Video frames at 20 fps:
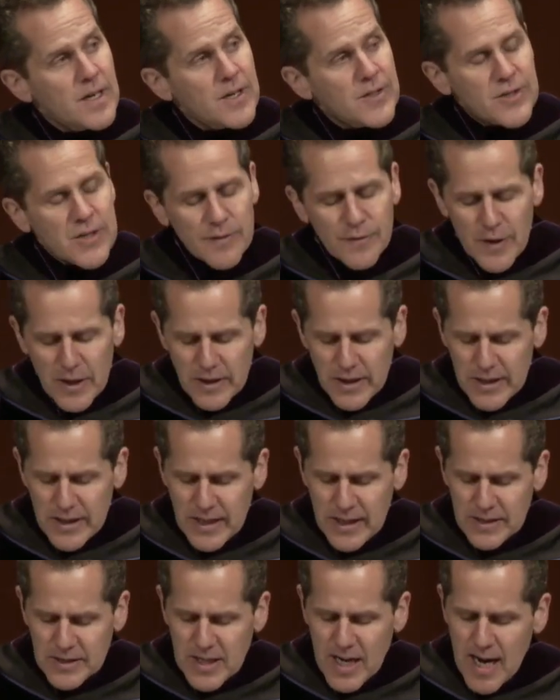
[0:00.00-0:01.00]

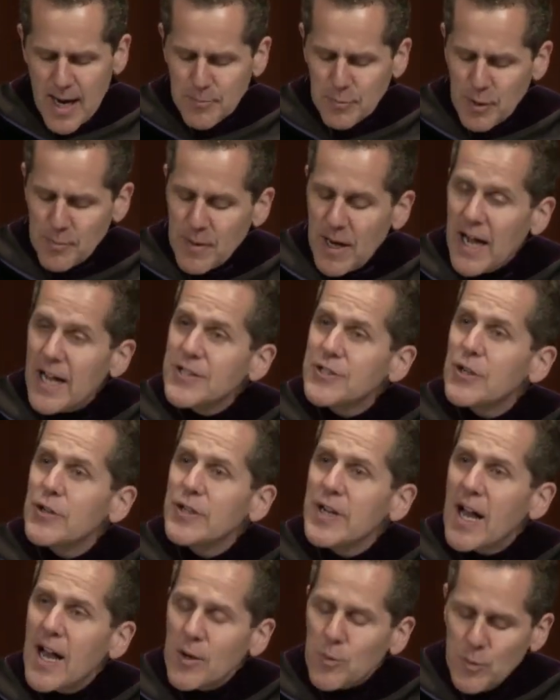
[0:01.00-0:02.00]
Civility and compromise are
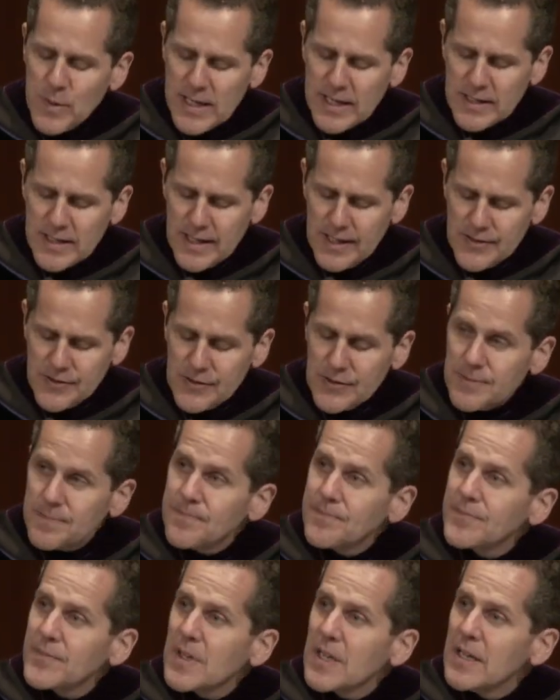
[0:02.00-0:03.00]
not weakness,
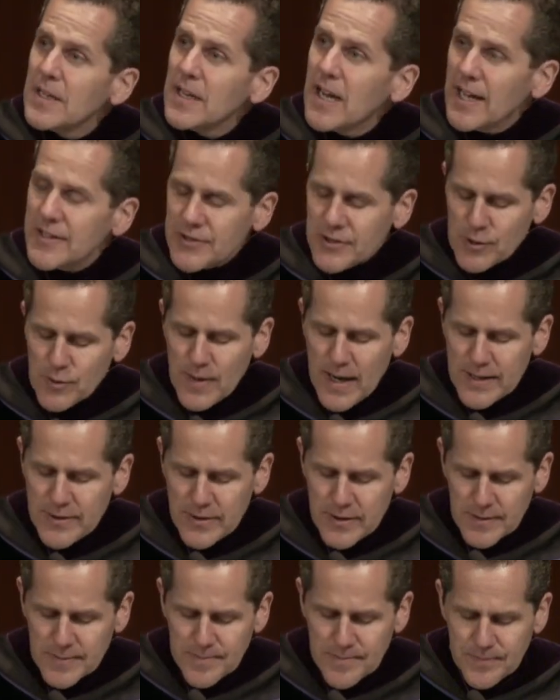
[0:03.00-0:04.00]
not
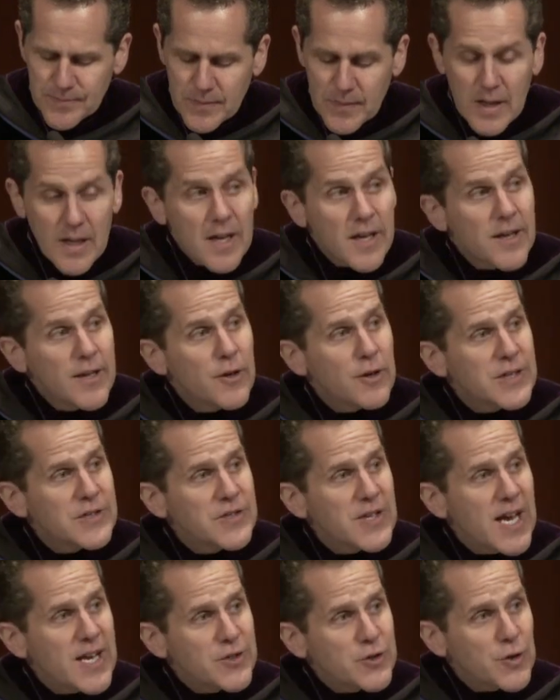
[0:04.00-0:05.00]
surrender. They're
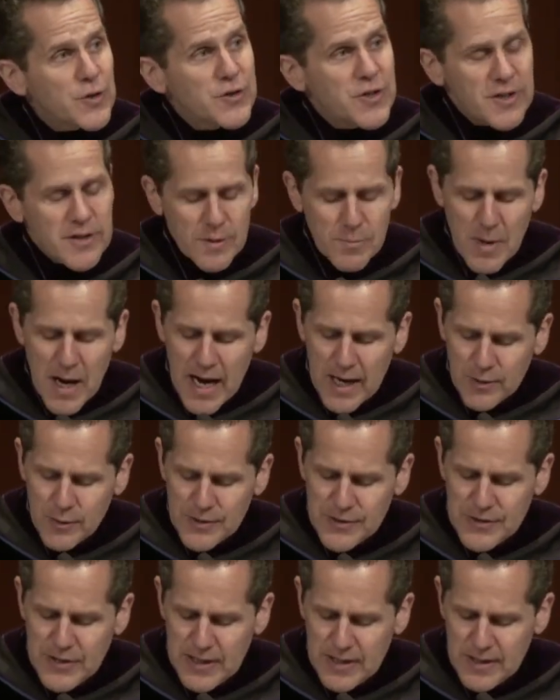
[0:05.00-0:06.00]
essential to
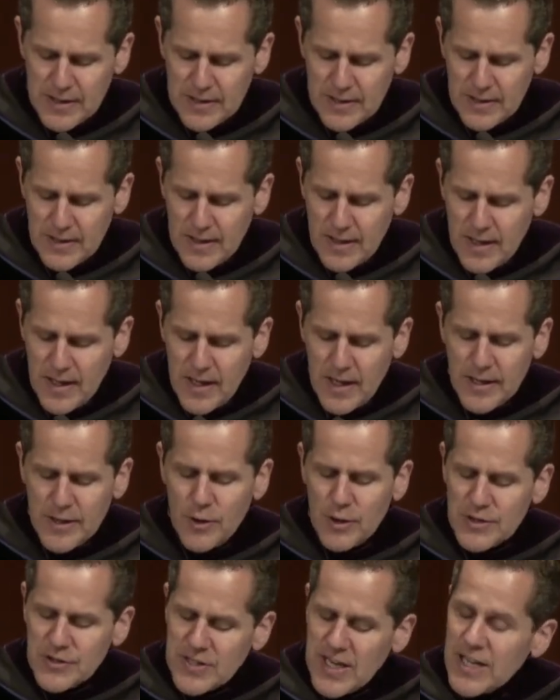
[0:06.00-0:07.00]
democracy.
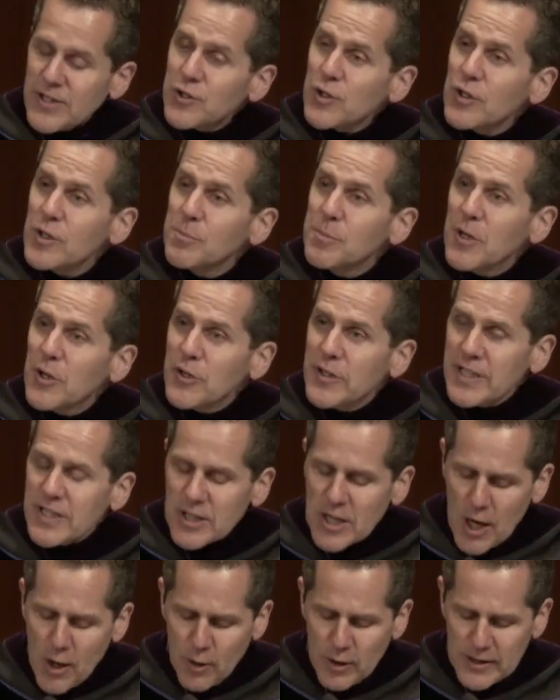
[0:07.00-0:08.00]
They're essential to building
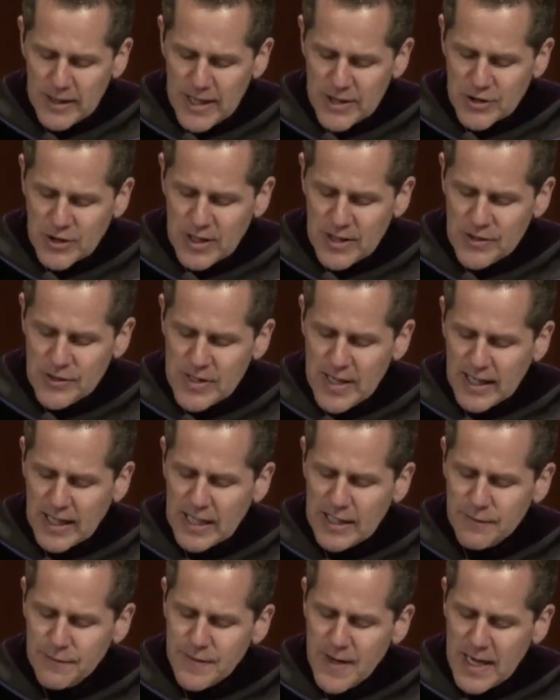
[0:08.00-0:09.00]
coalitions that
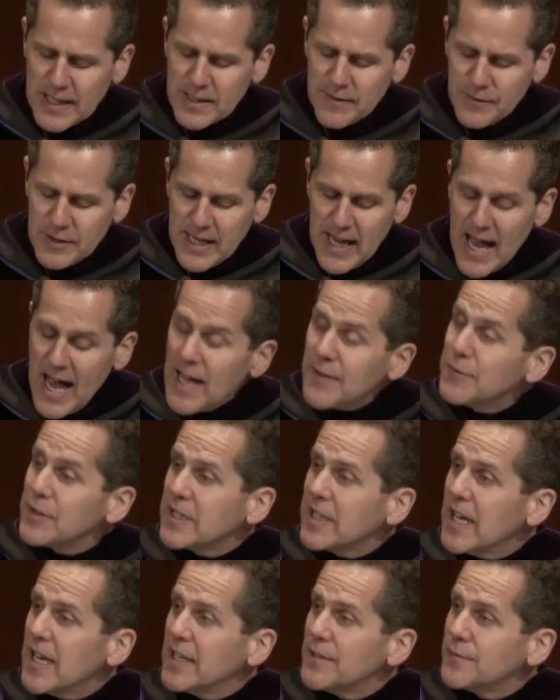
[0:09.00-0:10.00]
can effectively
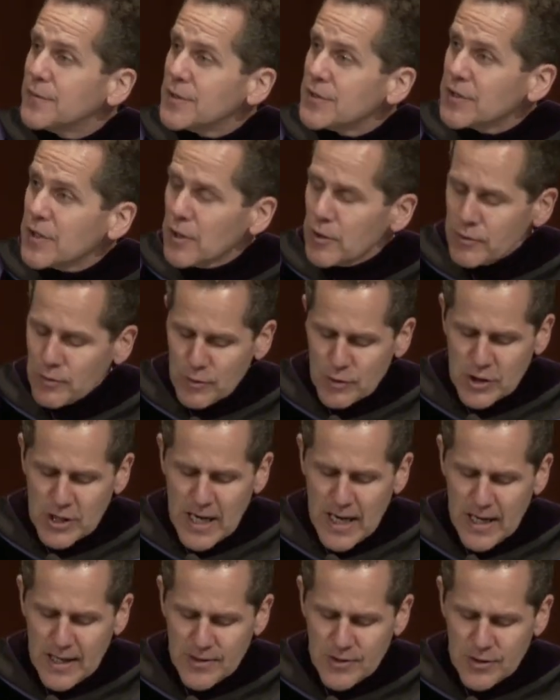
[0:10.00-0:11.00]
advocate for social
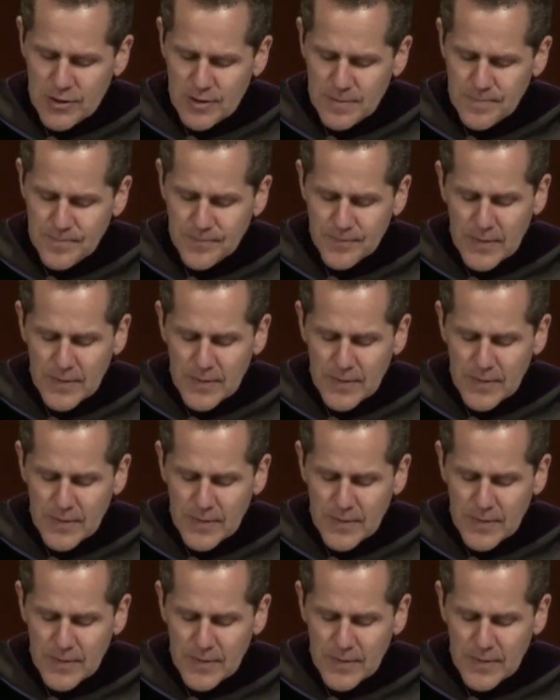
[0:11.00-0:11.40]
change.